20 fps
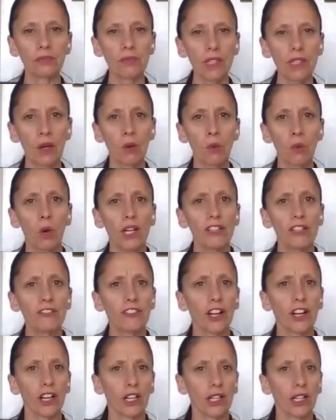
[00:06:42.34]
what if
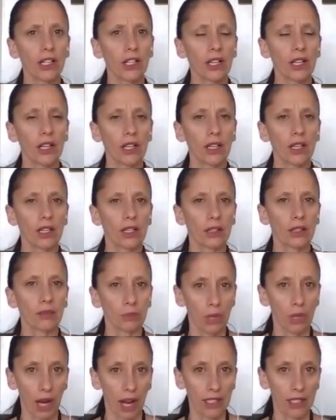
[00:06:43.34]
our
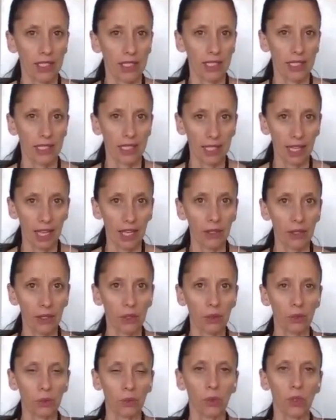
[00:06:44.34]
practice
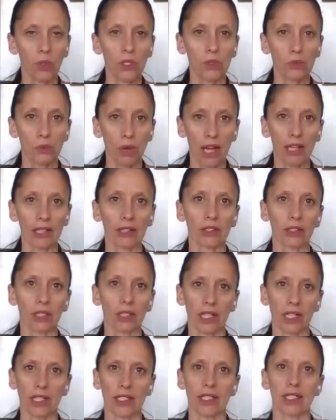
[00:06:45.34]
together was radical
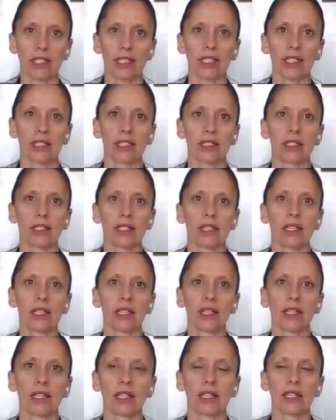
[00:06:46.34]
honesty?
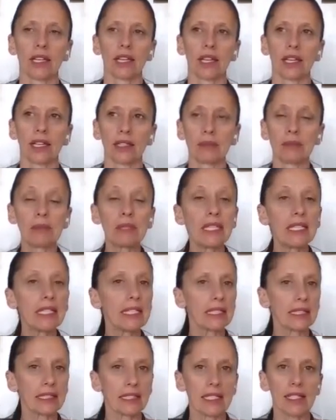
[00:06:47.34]
And
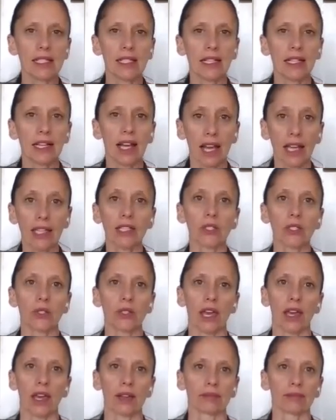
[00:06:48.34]
immediately he's like, I can do
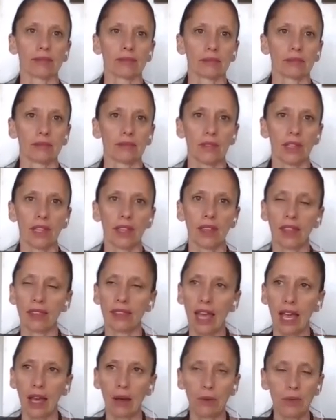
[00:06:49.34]
that. And
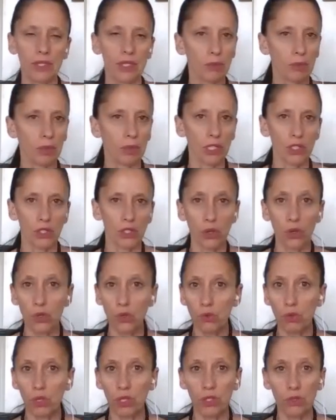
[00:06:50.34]
that was the bridge. Those
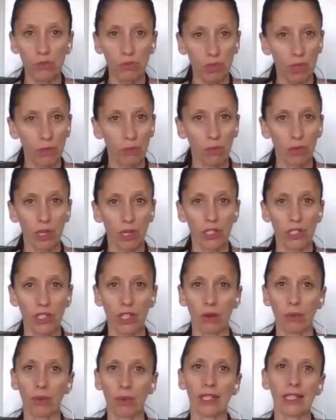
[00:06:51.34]
words were the bridge that
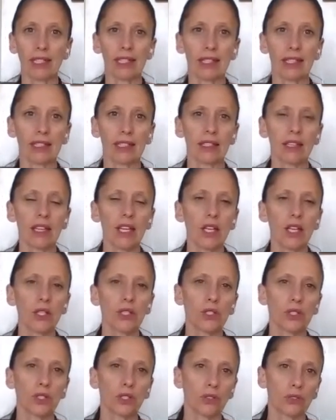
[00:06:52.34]
we needed
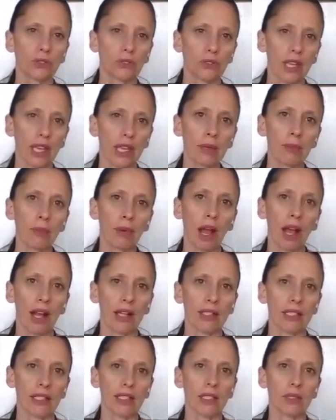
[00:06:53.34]
to create a
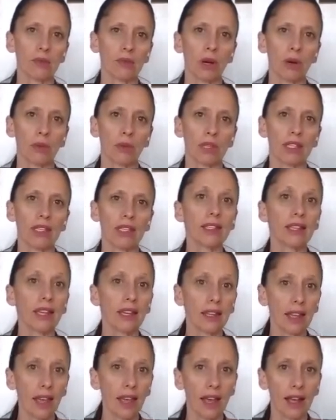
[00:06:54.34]
practice where we can
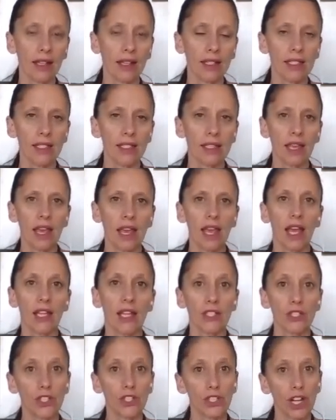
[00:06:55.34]
connect and
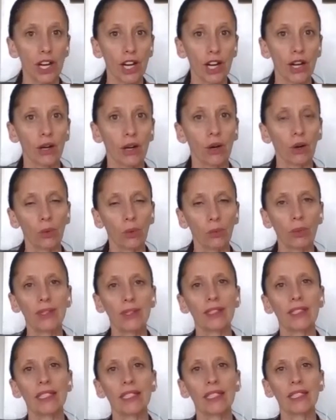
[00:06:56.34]
share
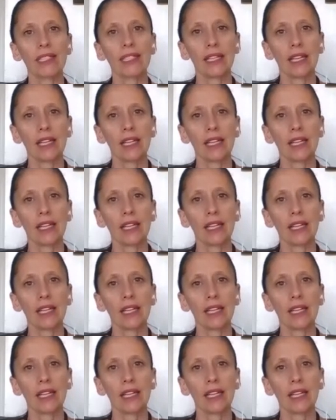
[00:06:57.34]
openly